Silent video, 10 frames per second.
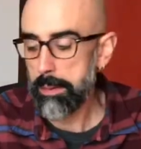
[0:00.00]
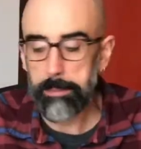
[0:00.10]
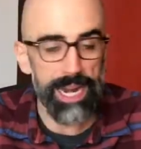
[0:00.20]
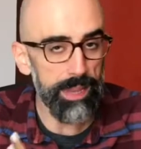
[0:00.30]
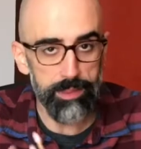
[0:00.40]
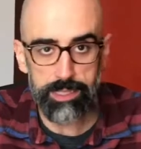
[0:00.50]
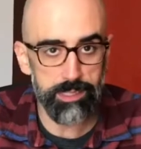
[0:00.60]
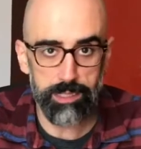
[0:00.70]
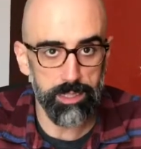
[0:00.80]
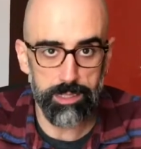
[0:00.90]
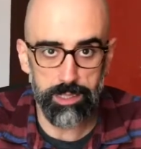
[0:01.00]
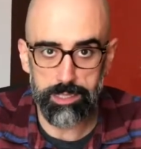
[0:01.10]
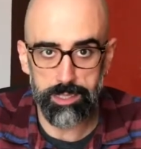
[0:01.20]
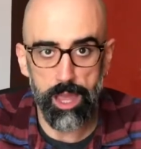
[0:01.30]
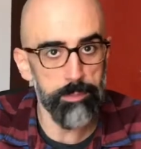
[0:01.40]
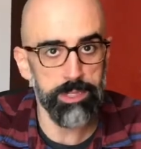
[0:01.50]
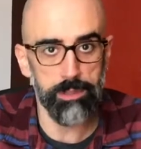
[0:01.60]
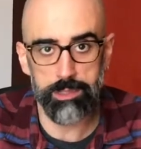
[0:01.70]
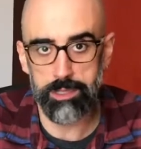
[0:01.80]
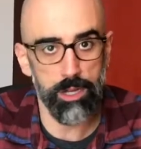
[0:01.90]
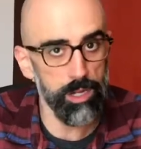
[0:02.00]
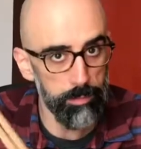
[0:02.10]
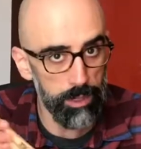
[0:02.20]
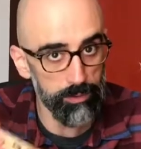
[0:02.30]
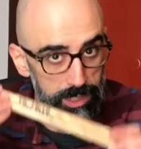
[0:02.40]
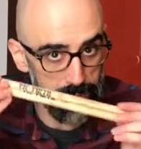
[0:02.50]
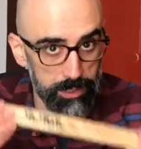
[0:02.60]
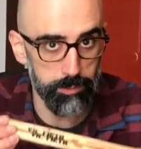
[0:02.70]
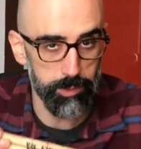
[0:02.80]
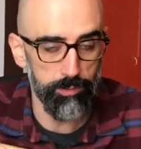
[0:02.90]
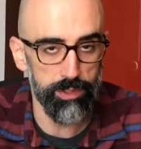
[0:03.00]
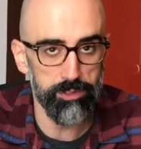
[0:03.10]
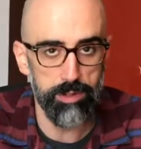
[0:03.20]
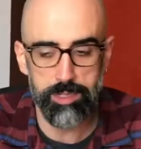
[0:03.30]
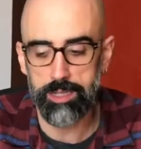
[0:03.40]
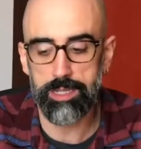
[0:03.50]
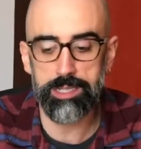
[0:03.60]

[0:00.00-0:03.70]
But it's this episode is not about this specific drumstick,